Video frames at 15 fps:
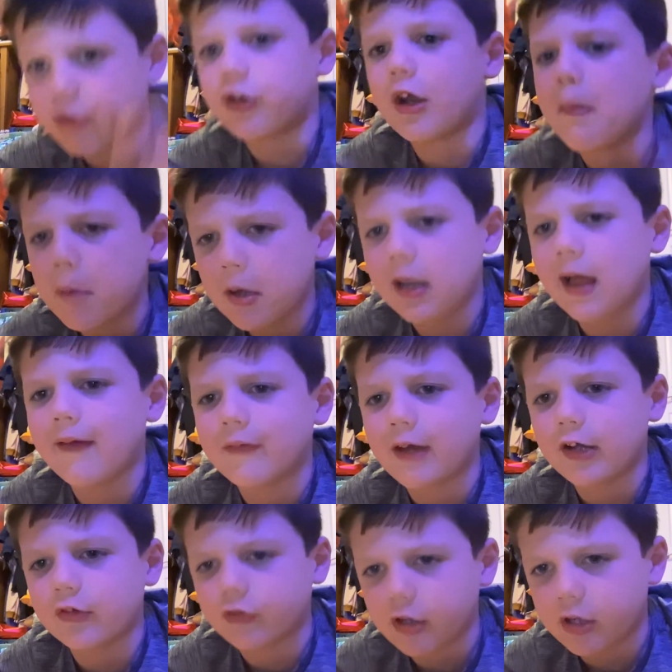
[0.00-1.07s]
Dumbo live
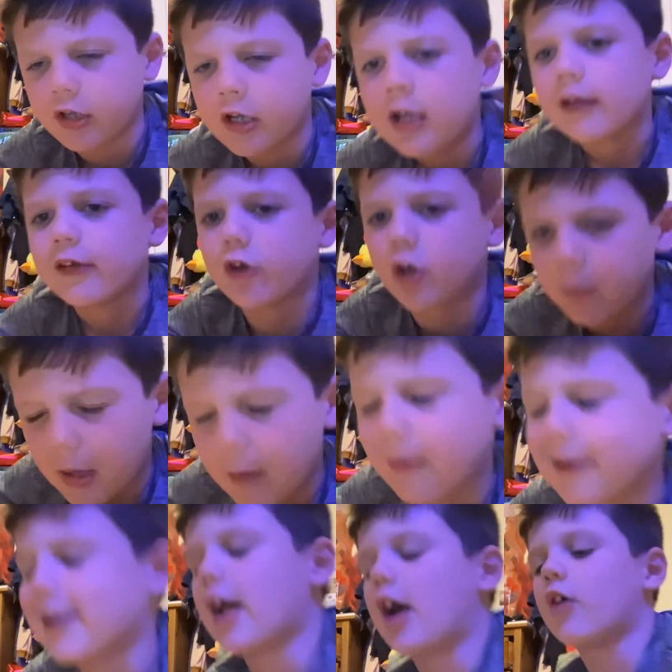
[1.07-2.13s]
action, Little Mermaid
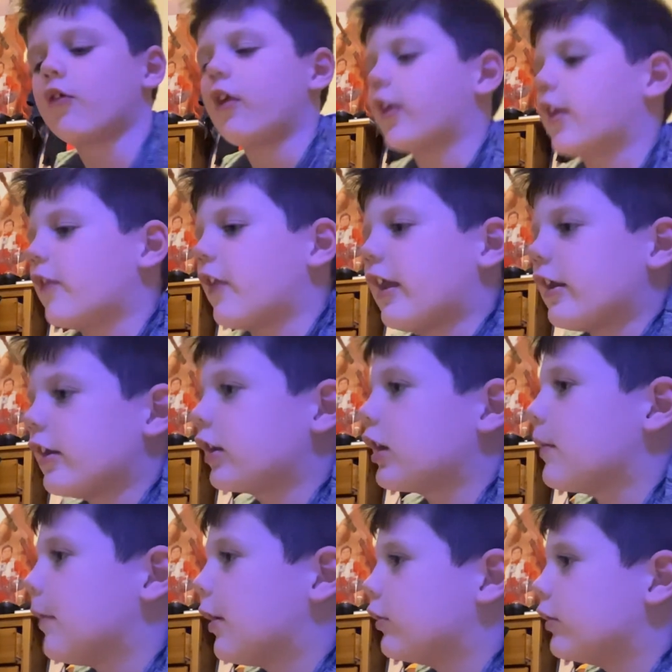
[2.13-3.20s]
Oh, that, that didn't
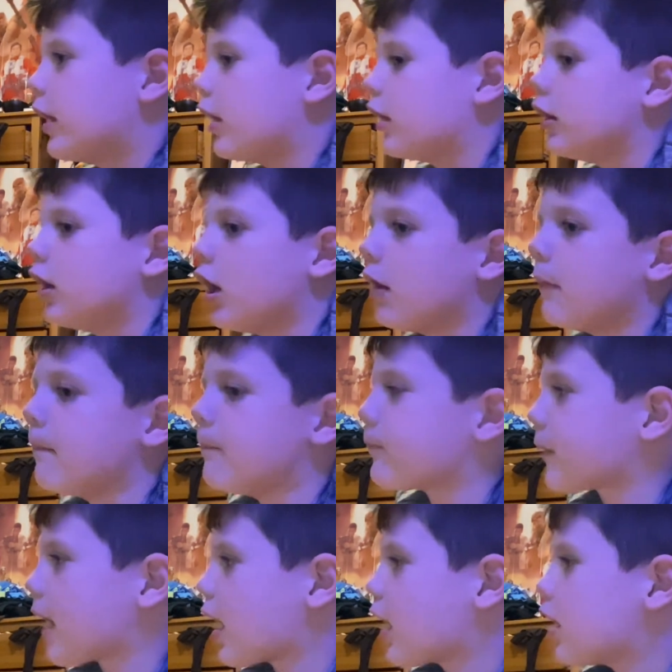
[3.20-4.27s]
come out yet. Um,
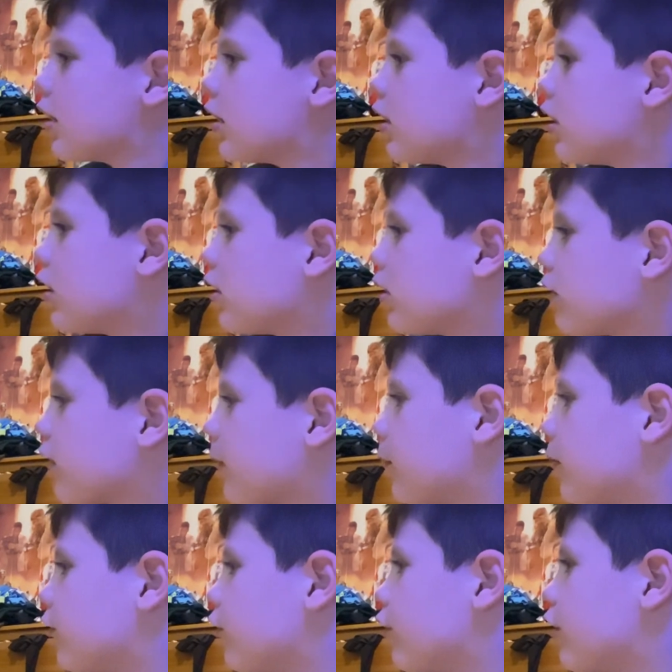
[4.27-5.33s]
that
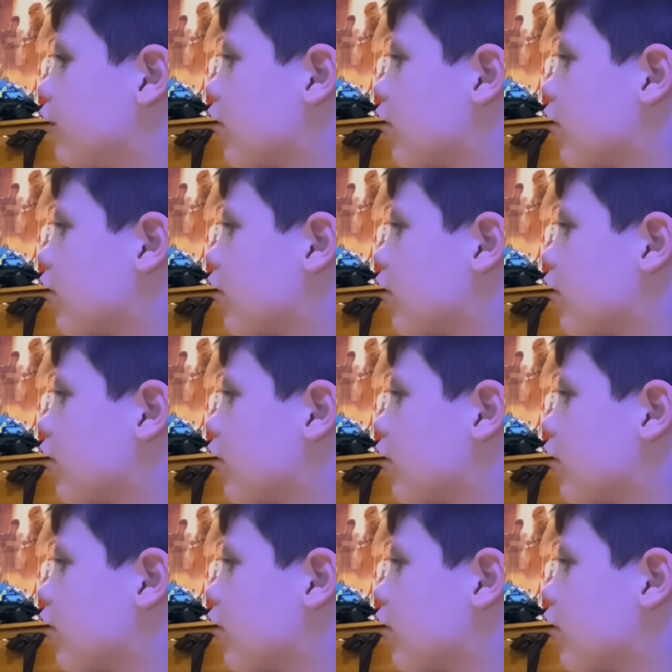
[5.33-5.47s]
movie did